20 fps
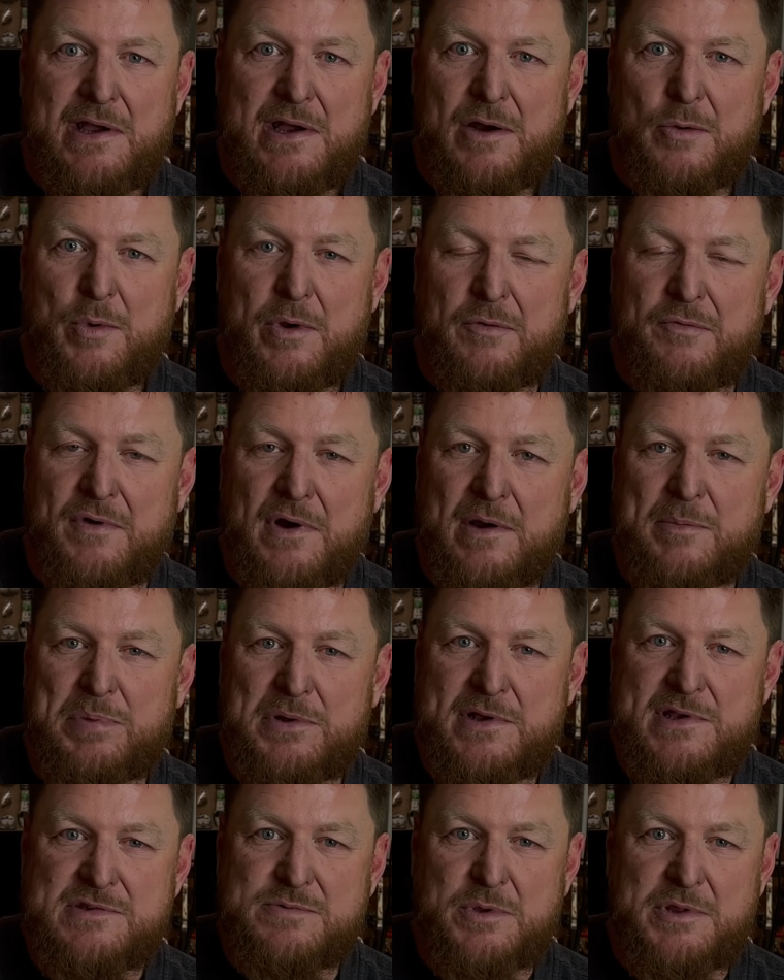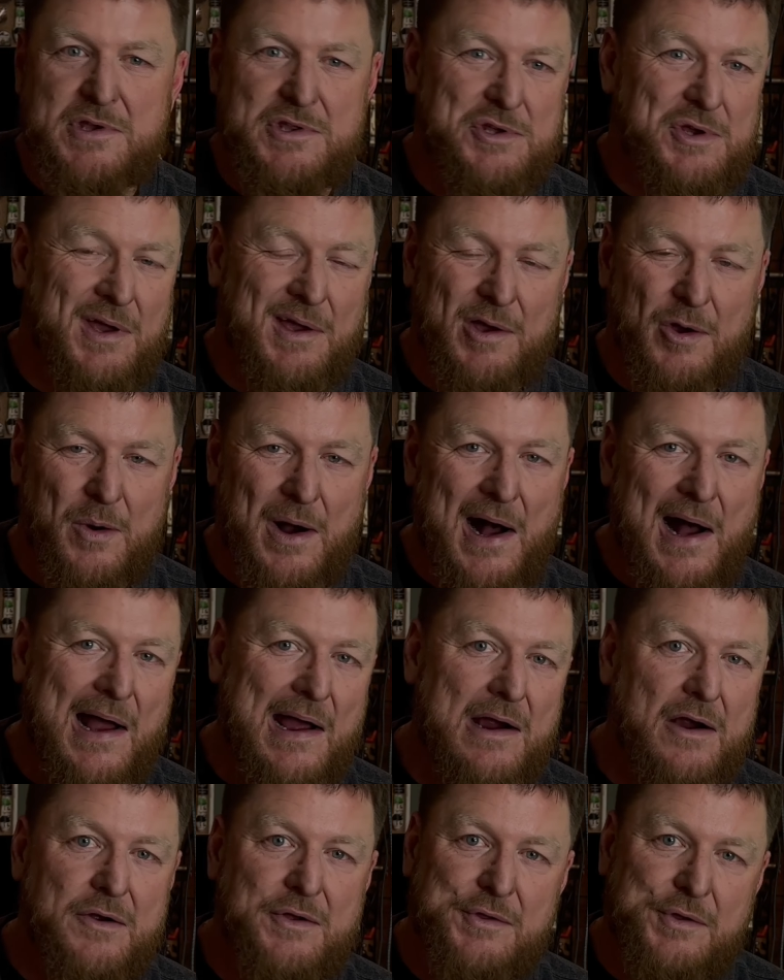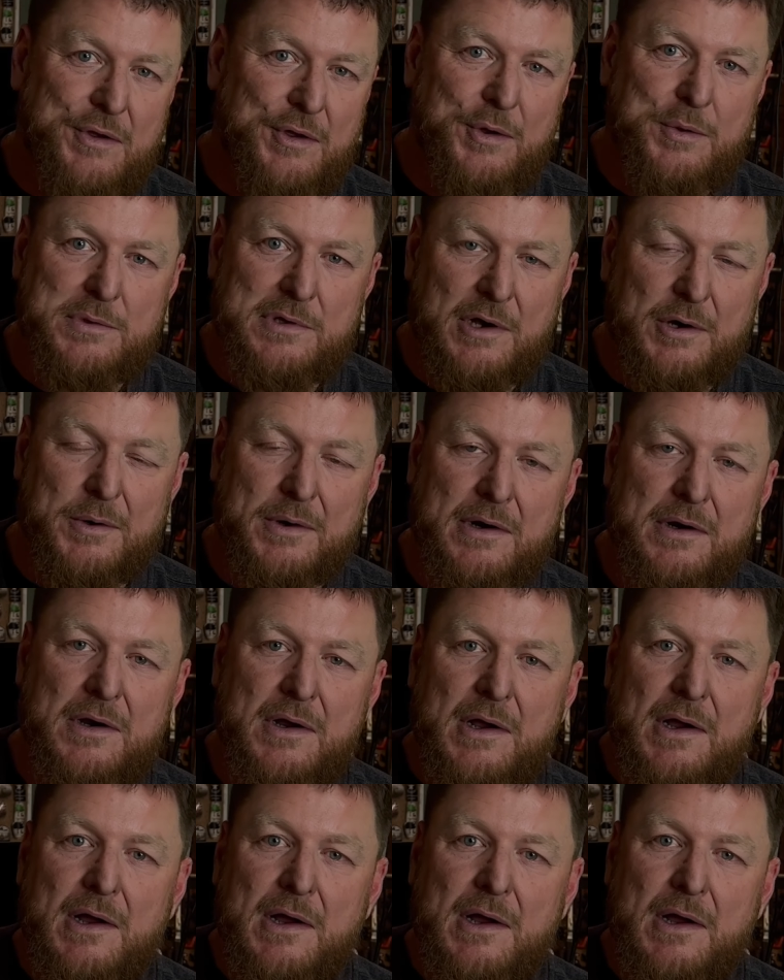We were very pleased with it. You can go higher, you can go lower.